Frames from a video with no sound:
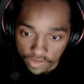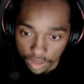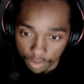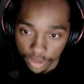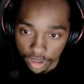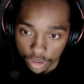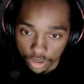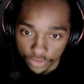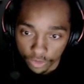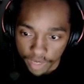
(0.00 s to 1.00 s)
get punished
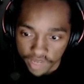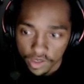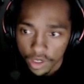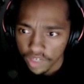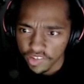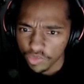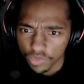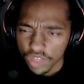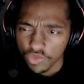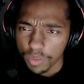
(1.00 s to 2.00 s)
for best because
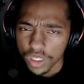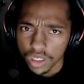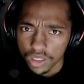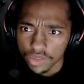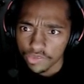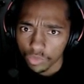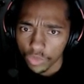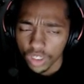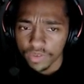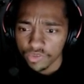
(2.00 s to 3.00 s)
this would be his
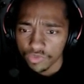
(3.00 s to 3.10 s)
one of his